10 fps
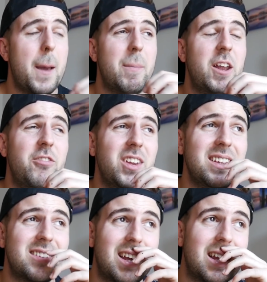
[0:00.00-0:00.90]
but the thing
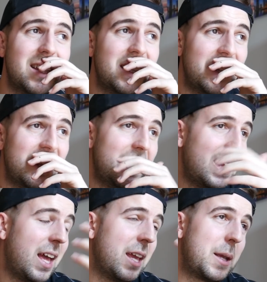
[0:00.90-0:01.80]
is that
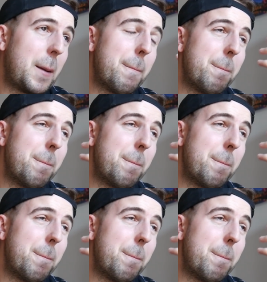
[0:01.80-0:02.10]
like